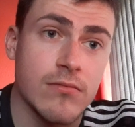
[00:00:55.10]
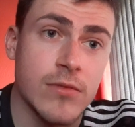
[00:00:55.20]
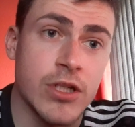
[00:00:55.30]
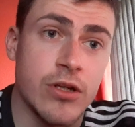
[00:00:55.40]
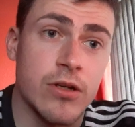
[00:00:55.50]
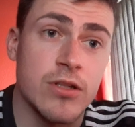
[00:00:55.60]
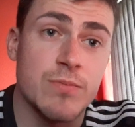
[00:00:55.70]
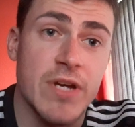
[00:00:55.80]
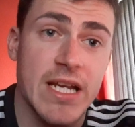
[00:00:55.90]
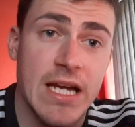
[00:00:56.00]
You know, there's
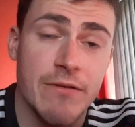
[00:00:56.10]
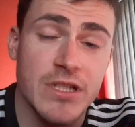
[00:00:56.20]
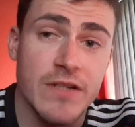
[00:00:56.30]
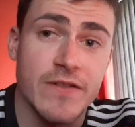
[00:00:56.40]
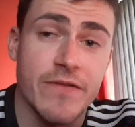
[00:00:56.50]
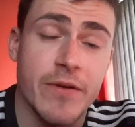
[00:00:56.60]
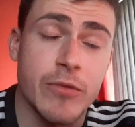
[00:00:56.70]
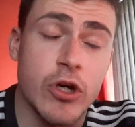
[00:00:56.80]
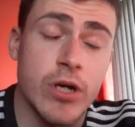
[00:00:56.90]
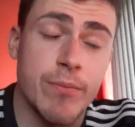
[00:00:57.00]
been narratives of him
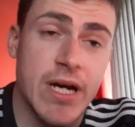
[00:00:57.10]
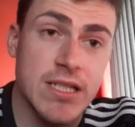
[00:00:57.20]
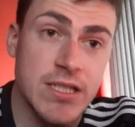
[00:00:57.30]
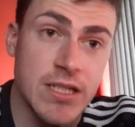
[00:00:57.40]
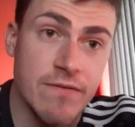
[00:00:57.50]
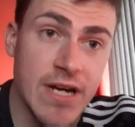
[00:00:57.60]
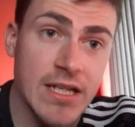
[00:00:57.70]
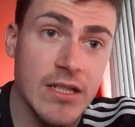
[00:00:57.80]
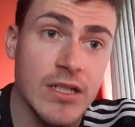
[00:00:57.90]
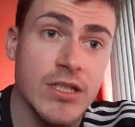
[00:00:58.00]
going back to
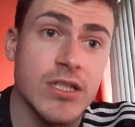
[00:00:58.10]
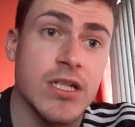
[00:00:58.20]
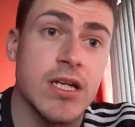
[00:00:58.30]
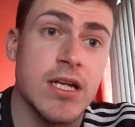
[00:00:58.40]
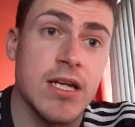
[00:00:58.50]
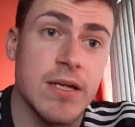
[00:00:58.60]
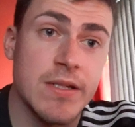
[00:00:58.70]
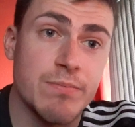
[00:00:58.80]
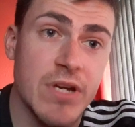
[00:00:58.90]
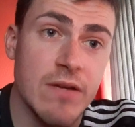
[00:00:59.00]
Juventus.
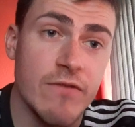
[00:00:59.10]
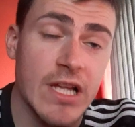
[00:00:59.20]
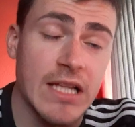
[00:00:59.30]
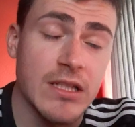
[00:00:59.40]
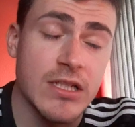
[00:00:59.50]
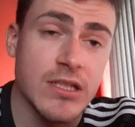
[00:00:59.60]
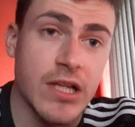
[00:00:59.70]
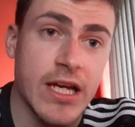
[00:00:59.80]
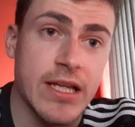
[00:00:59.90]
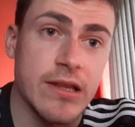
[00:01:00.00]
He's been
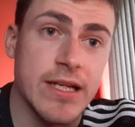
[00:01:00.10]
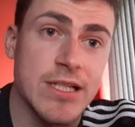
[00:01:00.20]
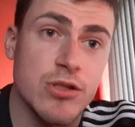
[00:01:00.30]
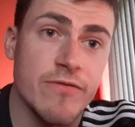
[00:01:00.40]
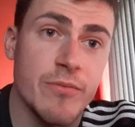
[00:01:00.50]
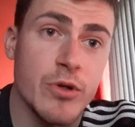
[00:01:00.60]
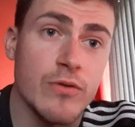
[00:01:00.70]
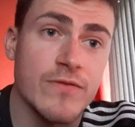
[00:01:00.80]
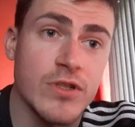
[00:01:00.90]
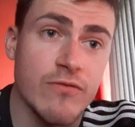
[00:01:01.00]
relentlessly linked with a
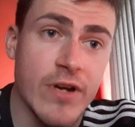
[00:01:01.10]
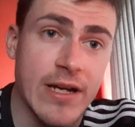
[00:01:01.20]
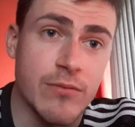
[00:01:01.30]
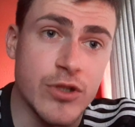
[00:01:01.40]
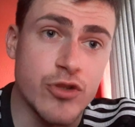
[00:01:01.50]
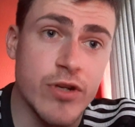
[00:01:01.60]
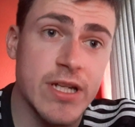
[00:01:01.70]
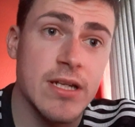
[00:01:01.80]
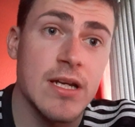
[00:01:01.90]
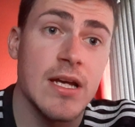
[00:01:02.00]
move to Real
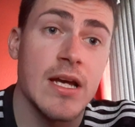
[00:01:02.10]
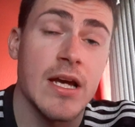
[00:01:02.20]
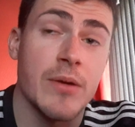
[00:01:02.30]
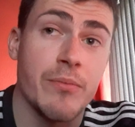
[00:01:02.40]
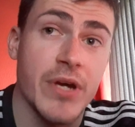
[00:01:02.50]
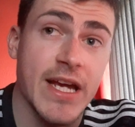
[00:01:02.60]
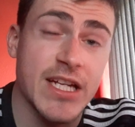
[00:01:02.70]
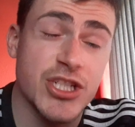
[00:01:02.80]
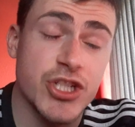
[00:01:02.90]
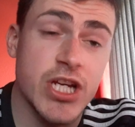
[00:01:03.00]
Madrid, and
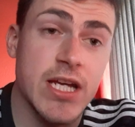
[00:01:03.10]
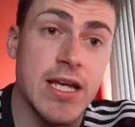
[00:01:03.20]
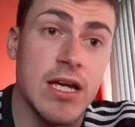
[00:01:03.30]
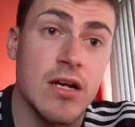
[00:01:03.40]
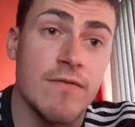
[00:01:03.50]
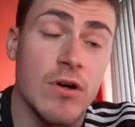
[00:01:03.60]
PSG have